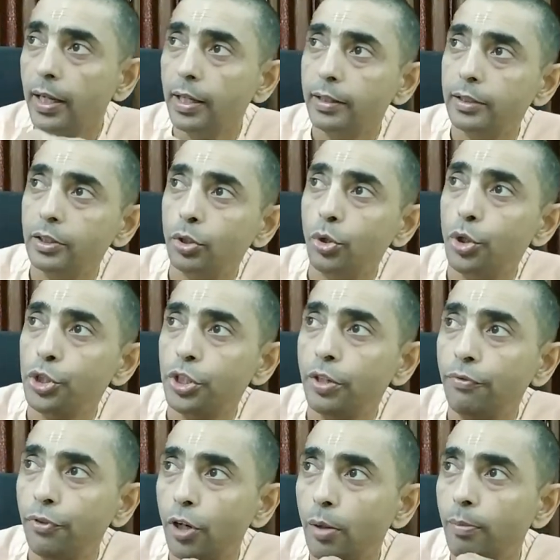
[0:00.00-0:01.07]
This is a
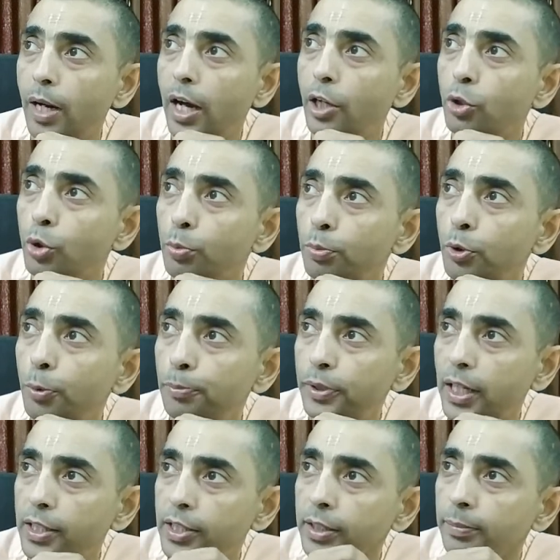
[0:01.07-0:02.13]
question from Anup
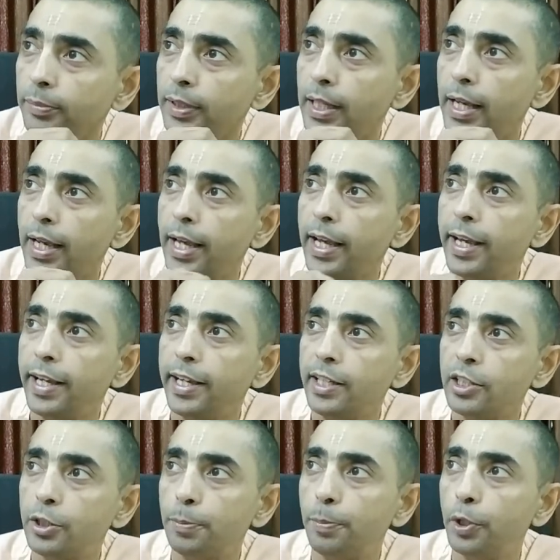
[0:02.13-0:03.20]
Guptaji.
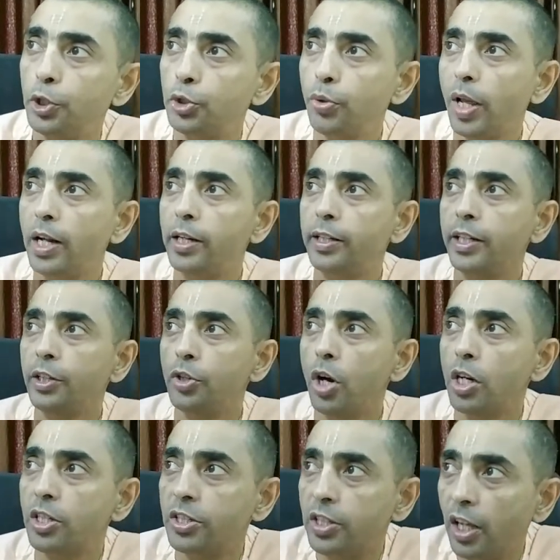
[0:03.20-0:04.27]
Is spirituality
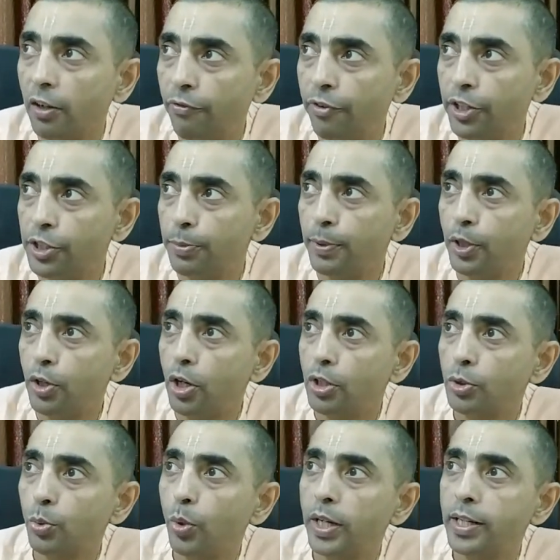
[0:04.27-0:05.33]
not selfish
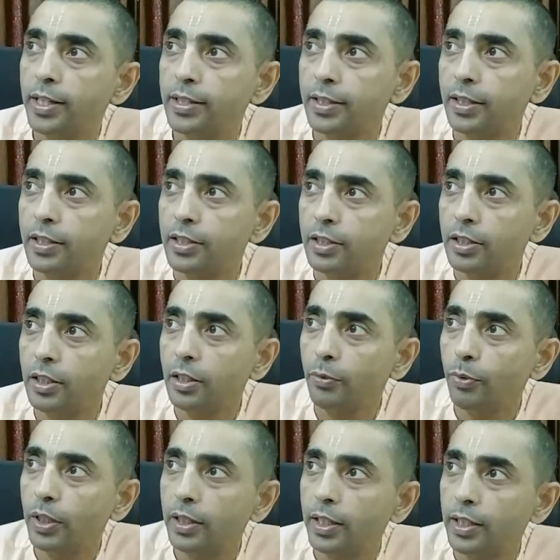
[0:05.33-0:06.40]
because one is concerned
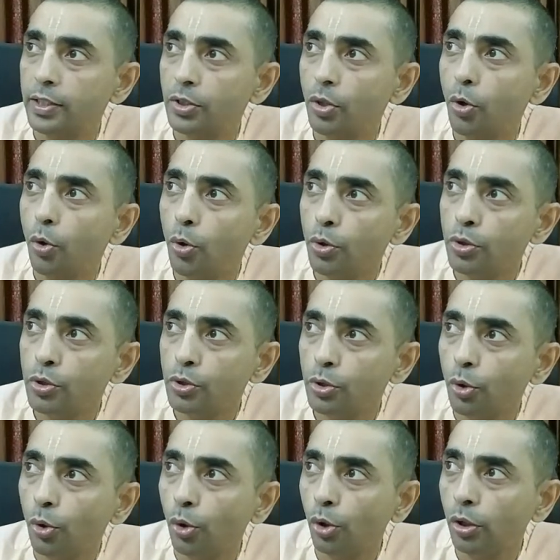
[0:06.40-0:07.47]
with his own
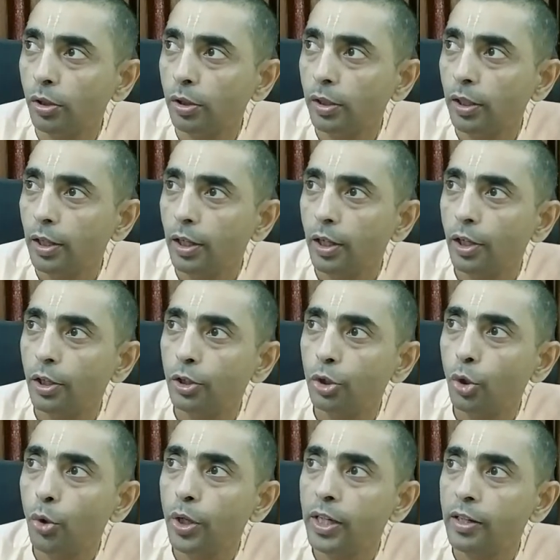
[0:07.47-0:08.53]
soul,
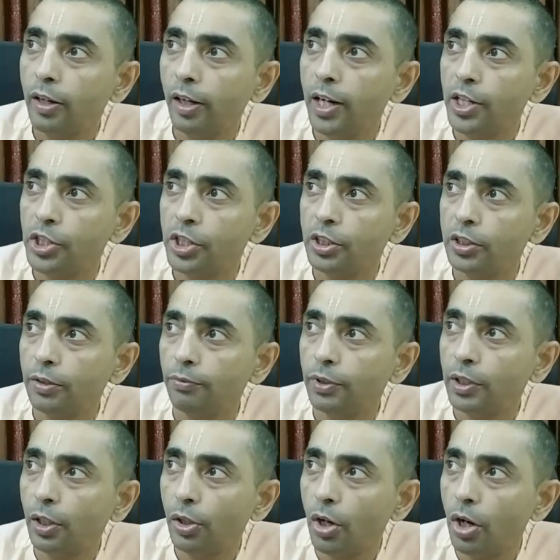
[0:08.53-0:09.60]
though in relationship with
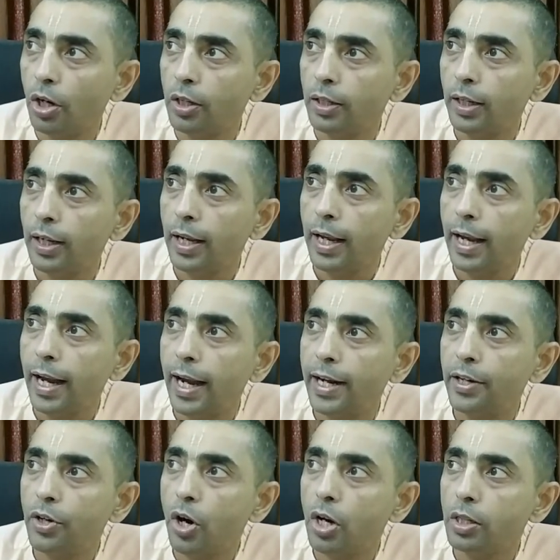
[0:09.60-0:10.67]
the Lord,
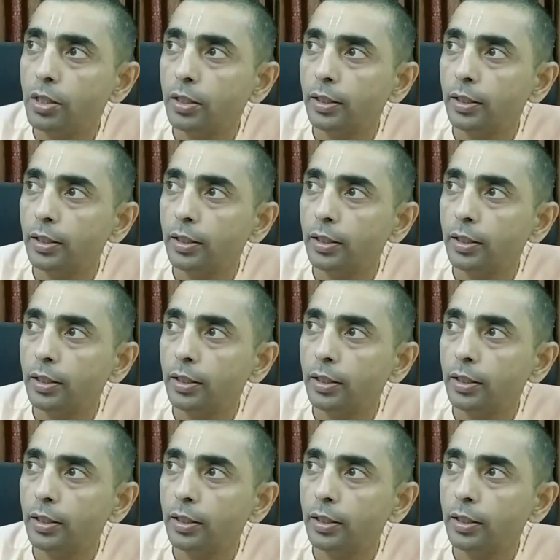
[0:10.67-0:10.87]
and not